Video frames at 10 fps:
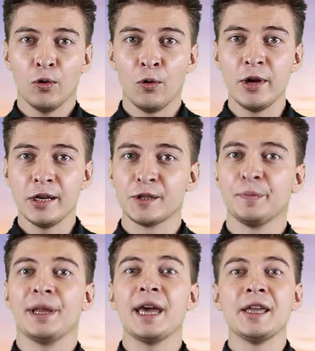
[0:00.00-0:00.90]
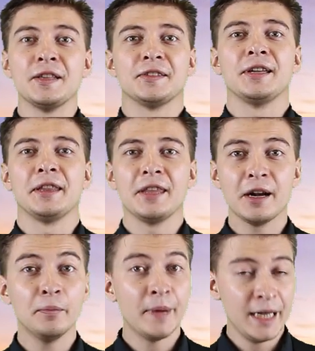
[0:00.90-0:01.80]
who explains that there
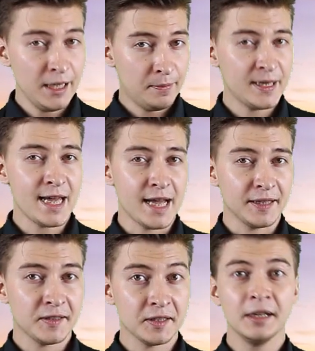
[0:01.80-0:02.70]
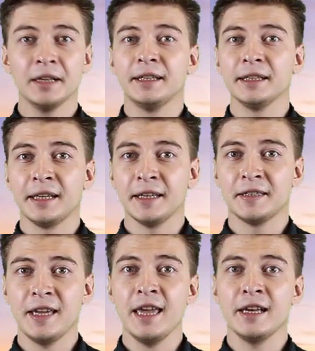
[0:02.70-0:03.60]
are many paths that can
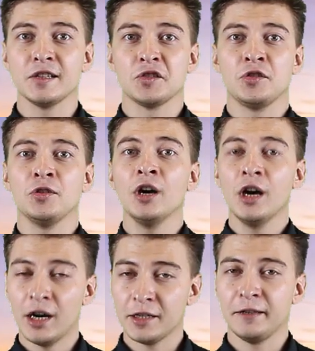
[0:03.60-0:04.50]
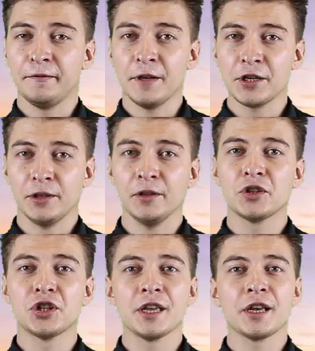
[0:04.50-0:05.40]
take us to artificial
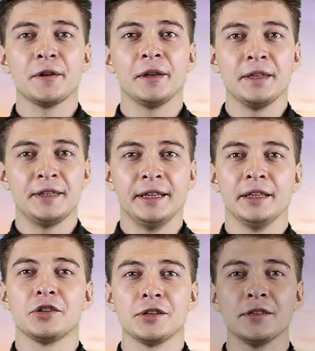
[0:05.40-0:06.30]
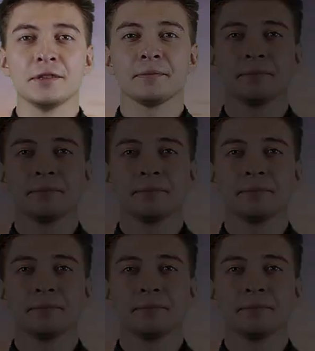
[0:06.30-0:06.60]
general intelligence.